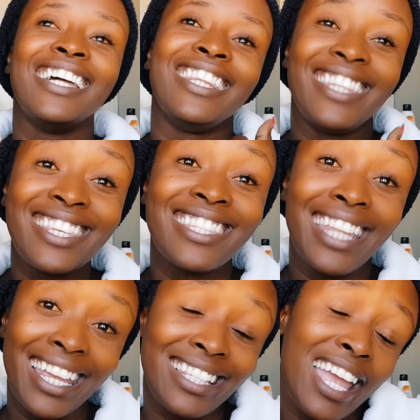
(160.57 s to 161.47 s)
these
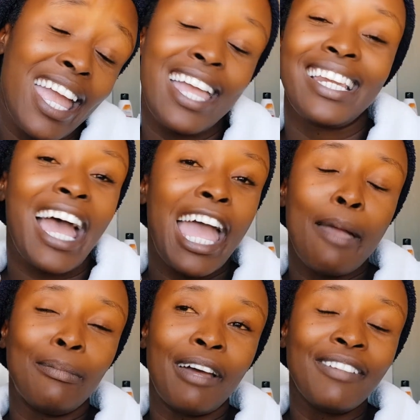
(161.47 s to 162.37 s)
days and I
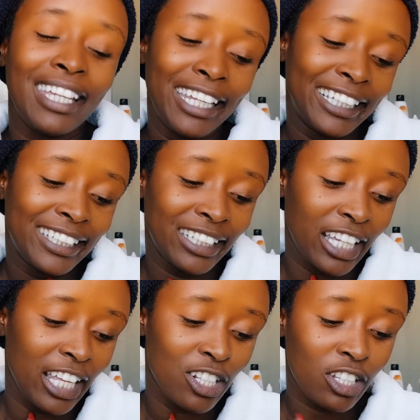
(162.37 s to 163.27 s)
am loving it.
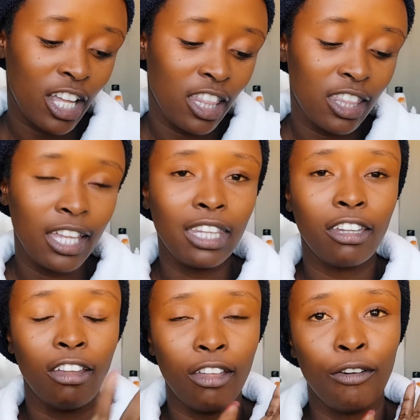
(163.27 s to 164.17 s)
And then
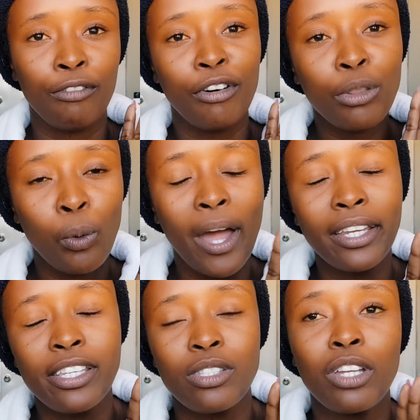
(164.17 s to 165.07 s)
the fourth
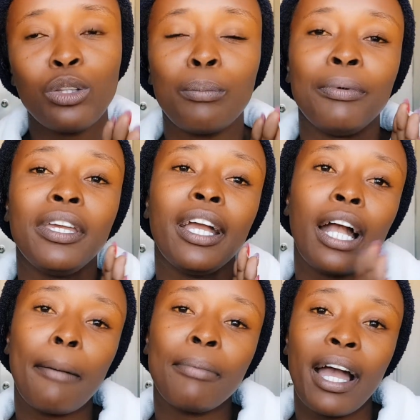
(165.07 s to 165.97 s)
one is going to be
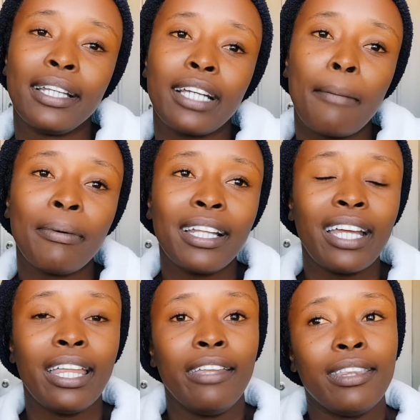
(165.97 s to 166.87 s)
CapCut. CapCut,
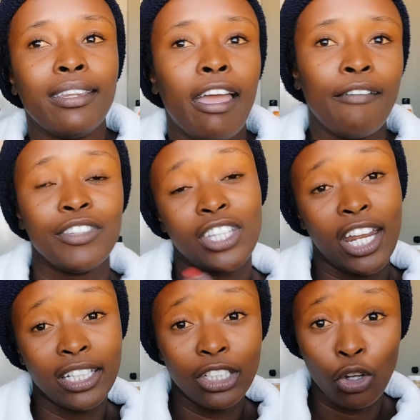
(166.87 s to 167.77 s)
I have
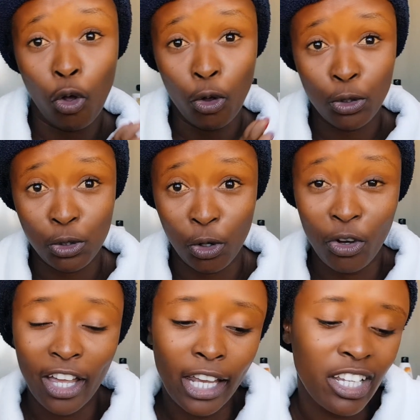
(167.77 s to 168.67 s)
tried it
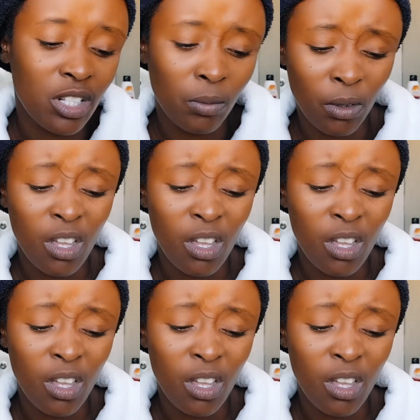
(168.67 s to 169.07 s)
also and it's